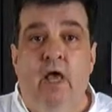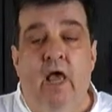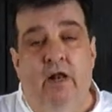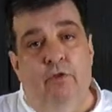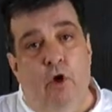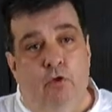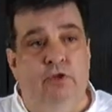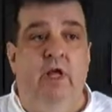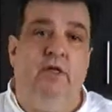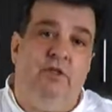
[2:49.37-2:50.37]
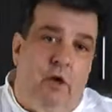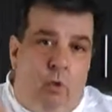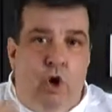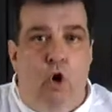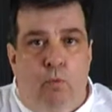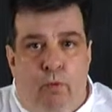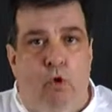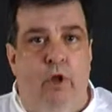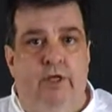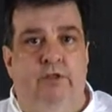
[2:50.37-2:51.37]
And in those days, there were no
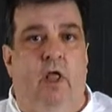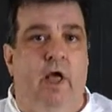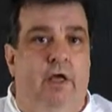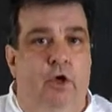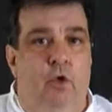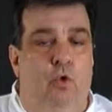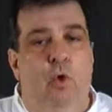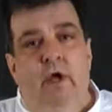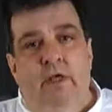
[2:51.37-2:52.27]
pulleys like you